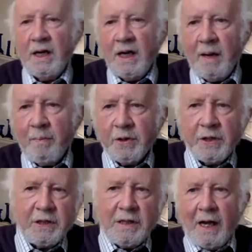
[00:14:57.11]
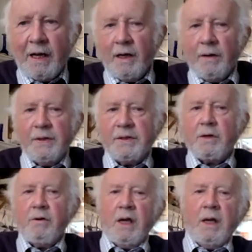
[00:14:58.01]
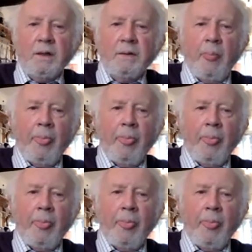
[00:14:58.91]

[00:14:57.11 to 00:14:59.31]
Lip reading: He put a slide on the screen.